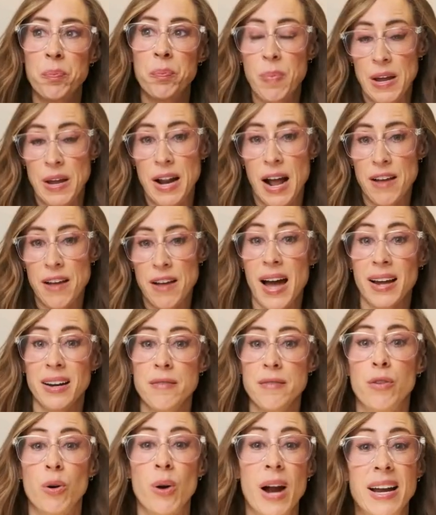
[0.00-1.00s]
but I've
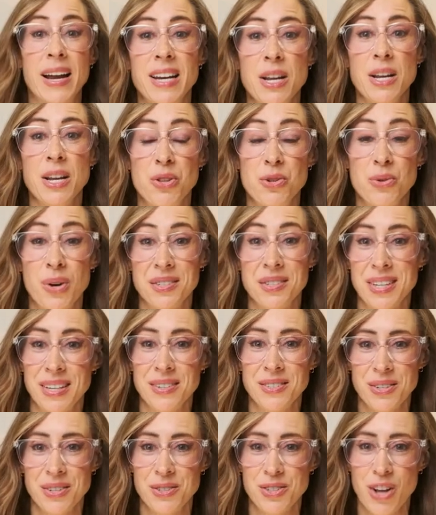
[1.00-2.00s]
added variety with
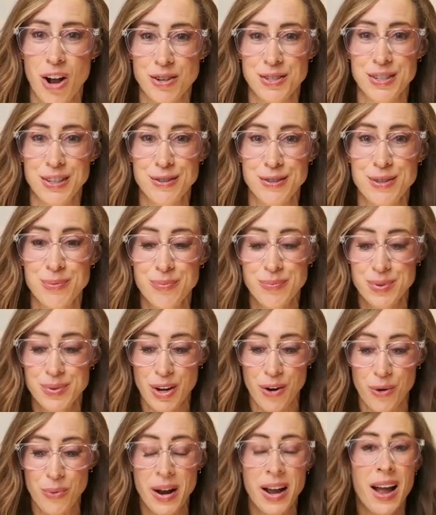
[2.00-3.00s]
dressings and sauces.
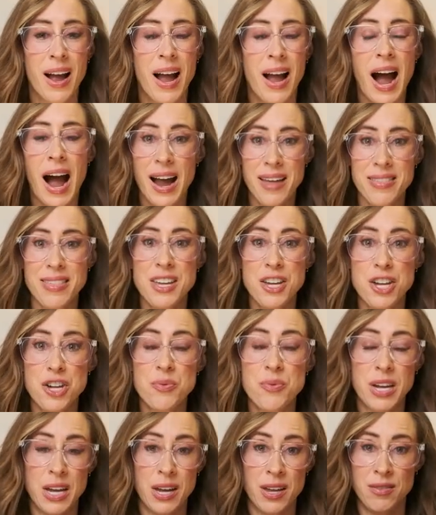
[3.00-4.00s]
So I think
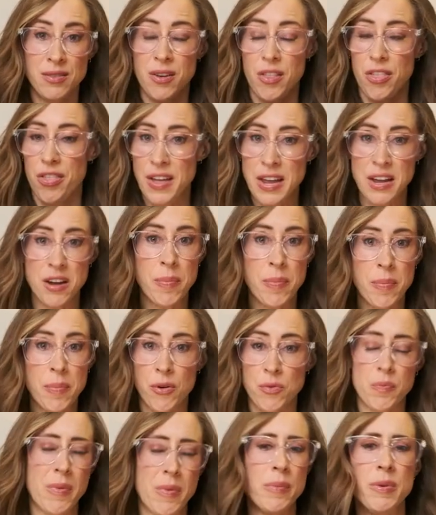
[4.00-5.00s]
you can think
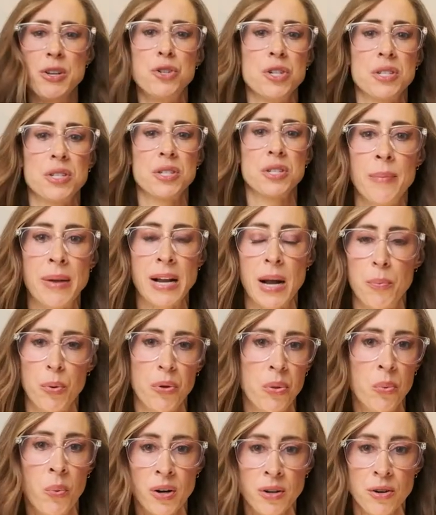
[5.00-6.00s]
about maybe just coming up
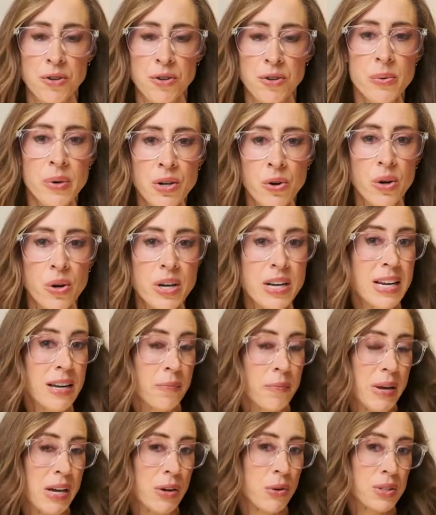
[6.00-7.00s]
with one or two
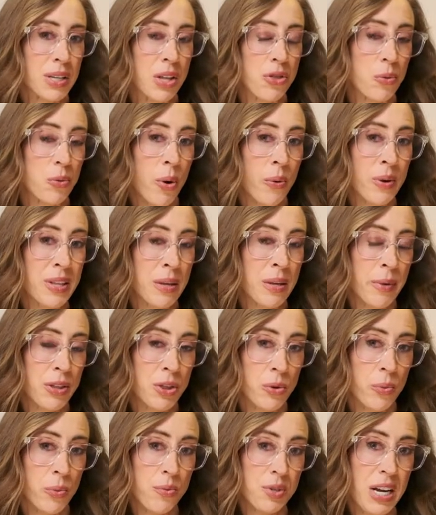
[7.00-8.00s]
ingredient meals and throwing them
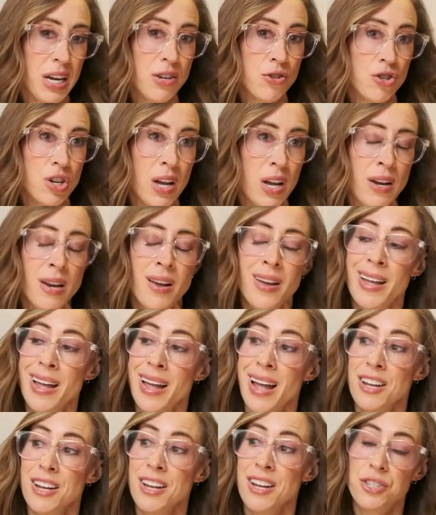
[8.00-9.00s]
in the rotation.
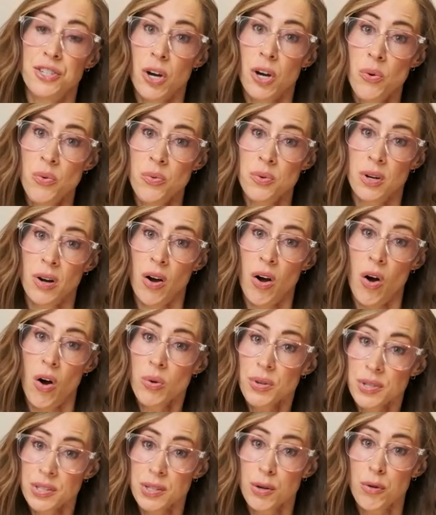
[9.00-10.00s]
Don't
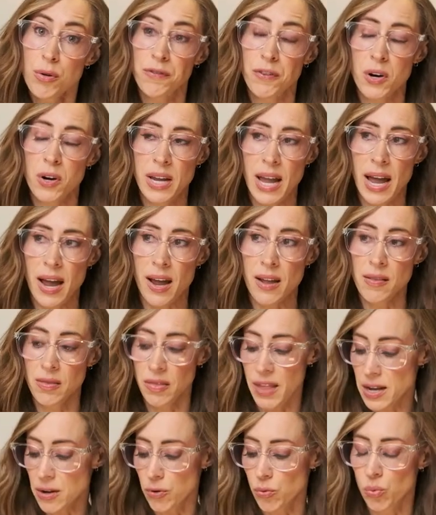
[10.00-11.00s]
also
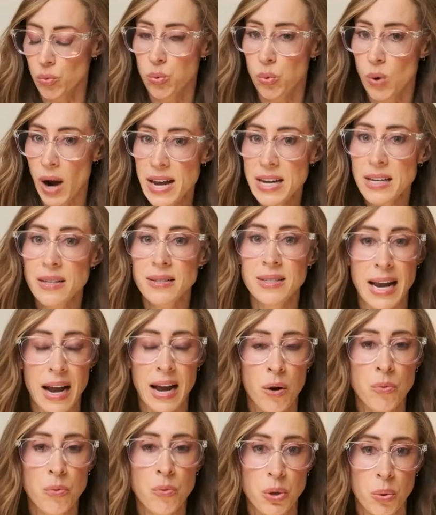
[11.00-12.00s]
forget, like, write
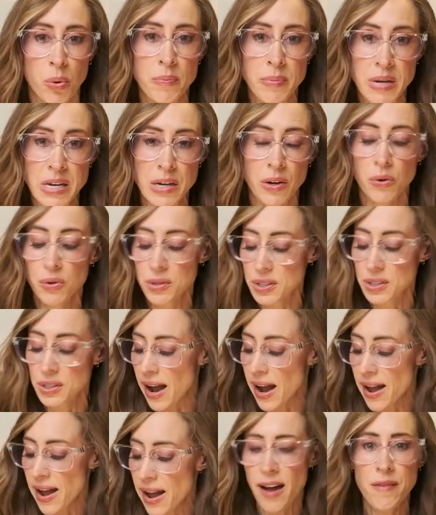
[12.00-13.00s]
down your meals.
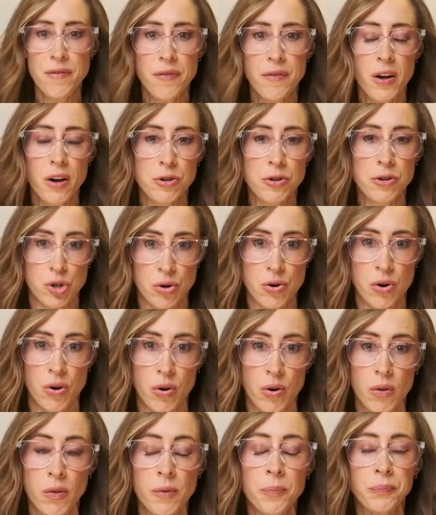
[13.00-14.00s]
I have a
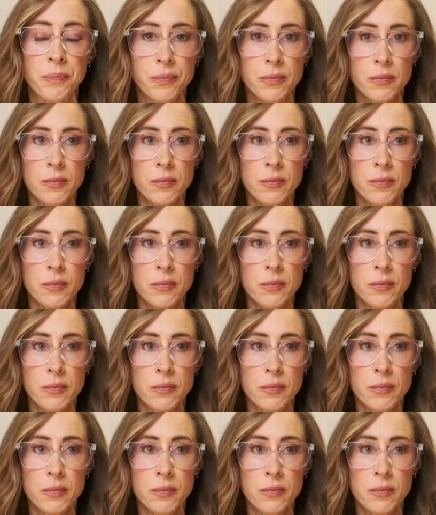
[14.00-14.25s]
journal